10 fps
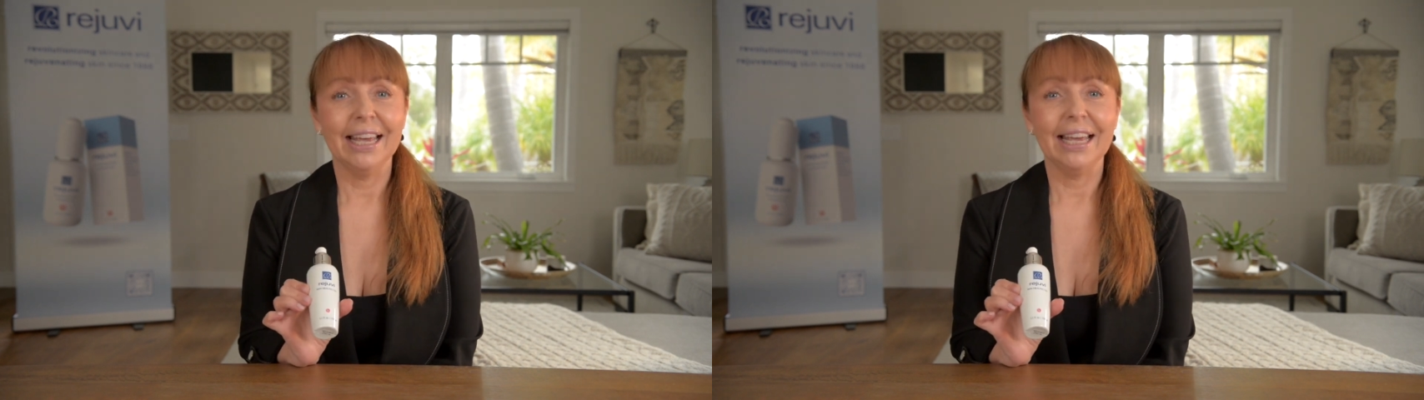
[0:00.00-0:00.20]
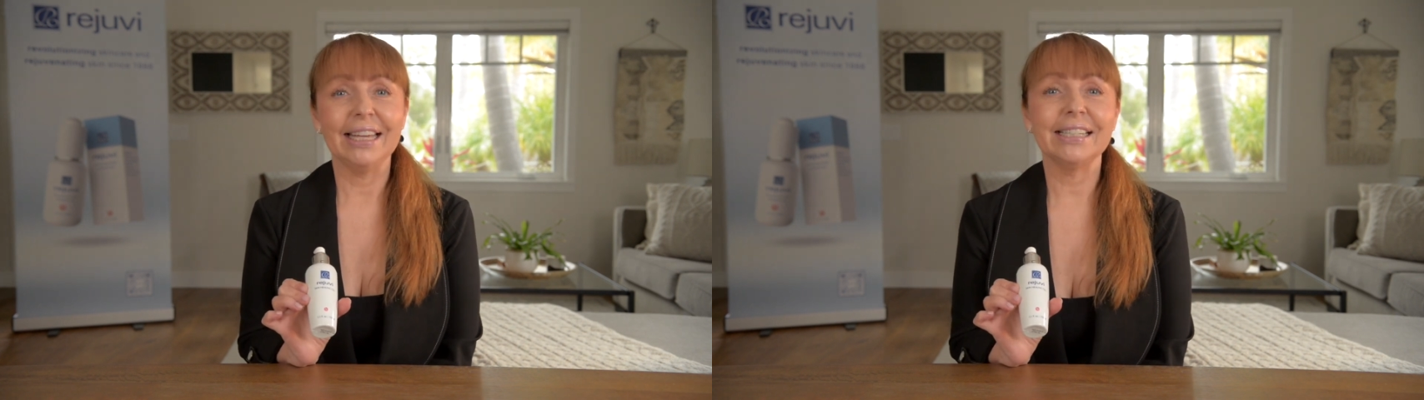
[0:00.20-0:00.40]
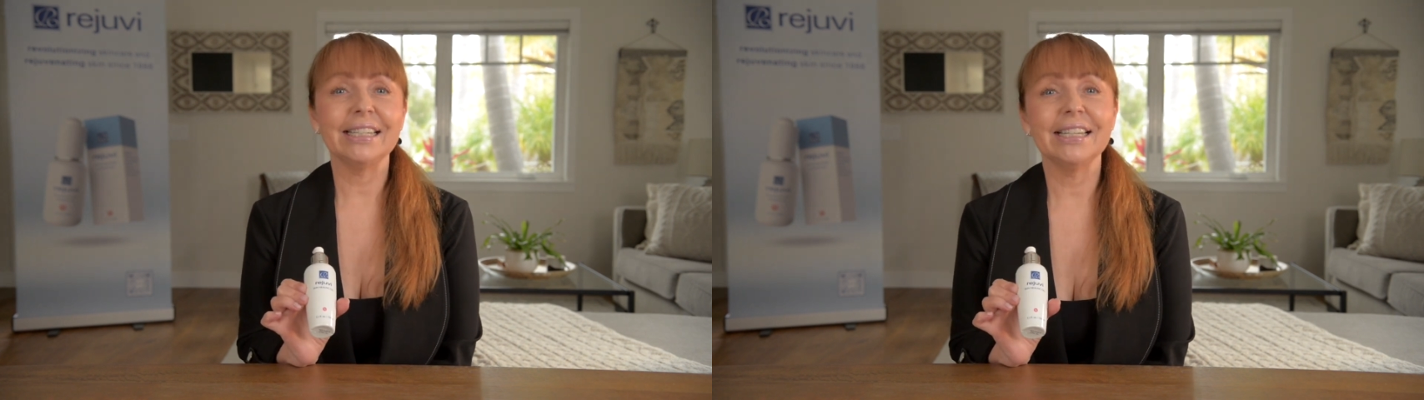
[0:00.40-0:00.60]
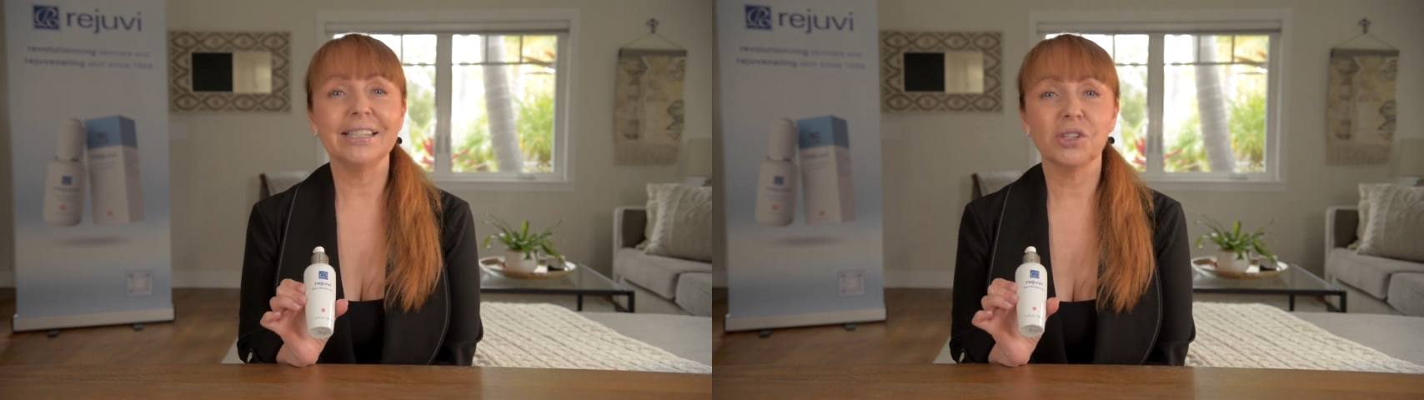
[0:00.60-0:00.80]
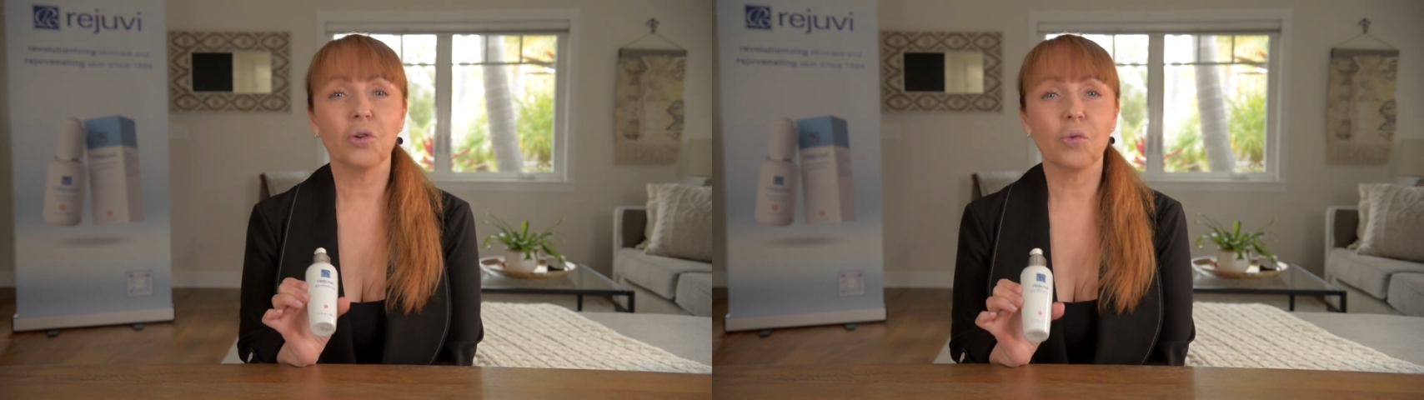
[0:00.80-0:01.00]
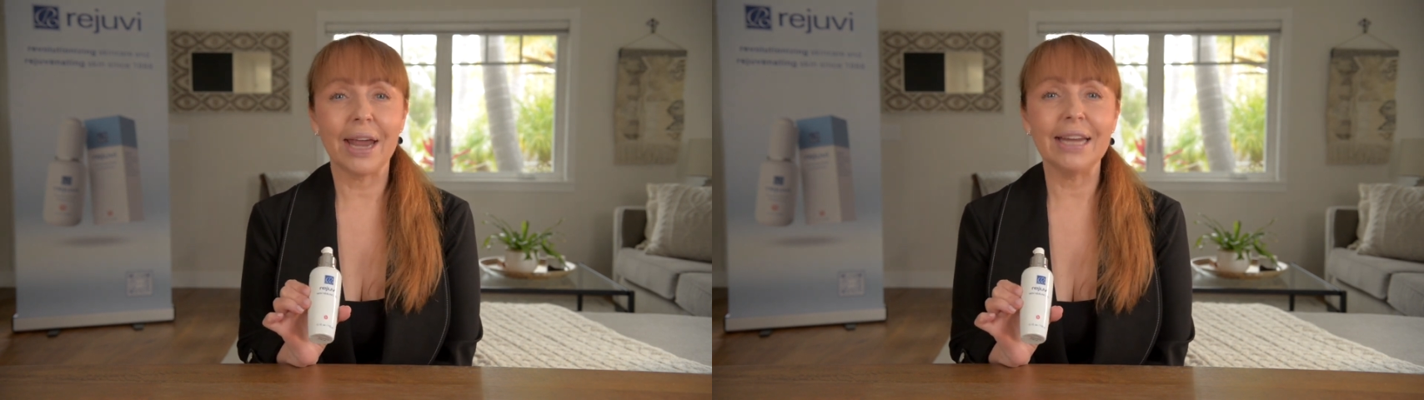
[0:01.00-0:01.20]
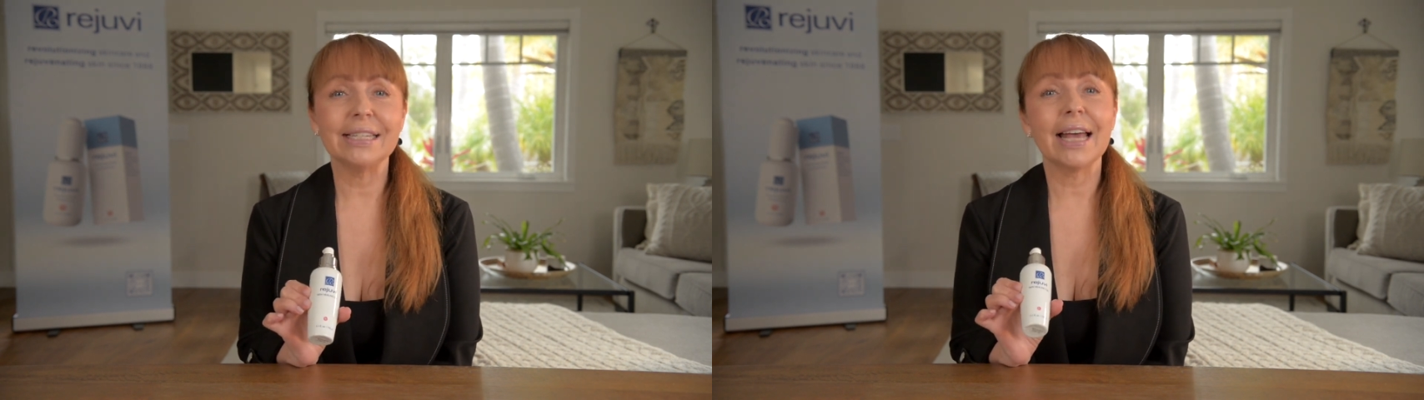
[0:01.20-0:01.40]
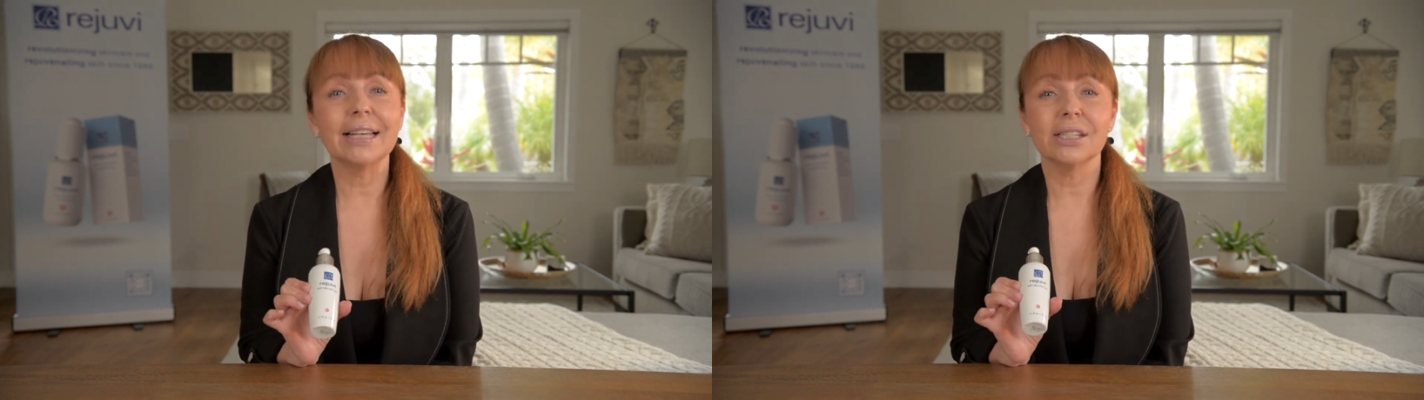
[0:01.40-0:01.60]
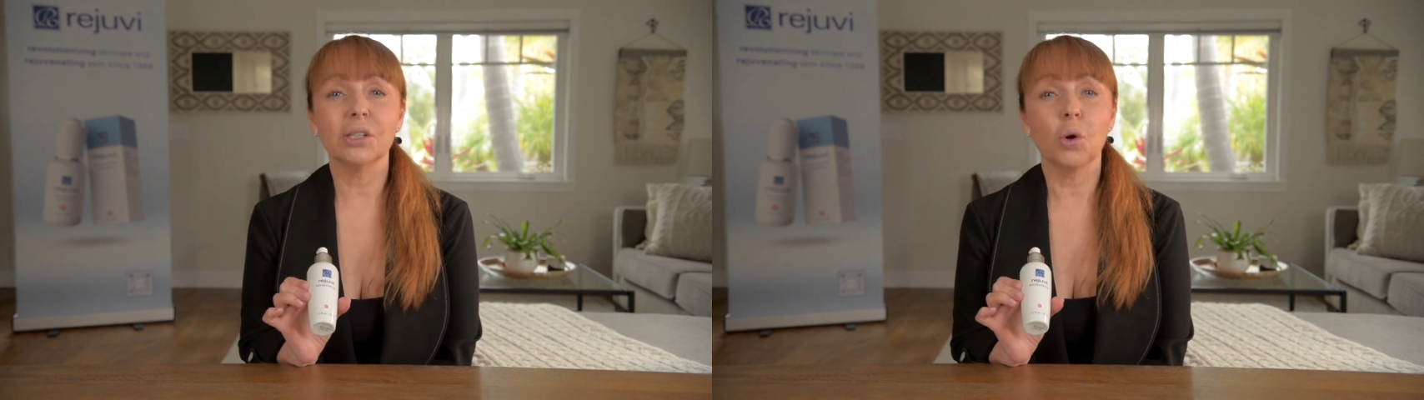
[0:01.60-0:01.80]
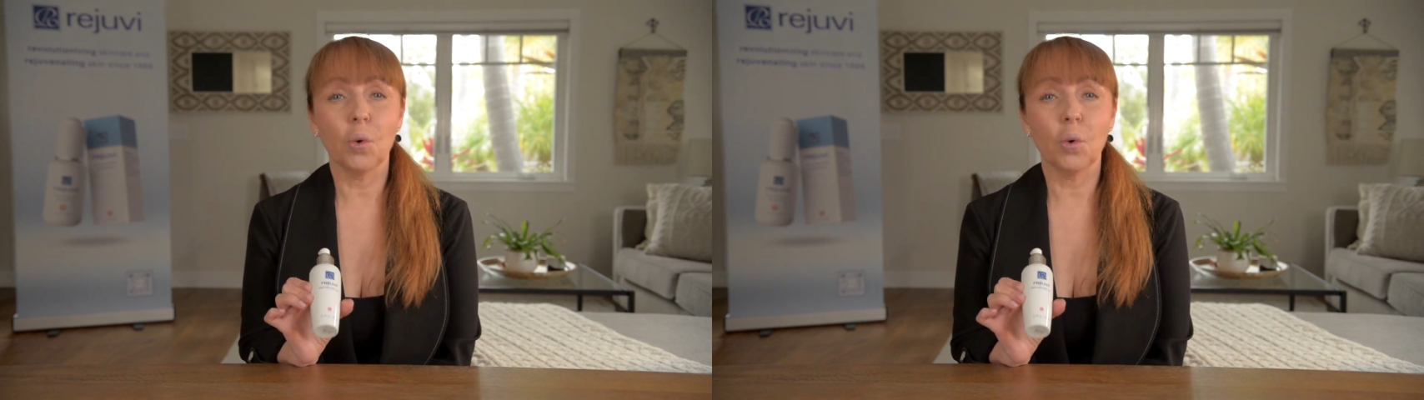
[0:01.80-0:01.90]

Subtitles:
It is great as an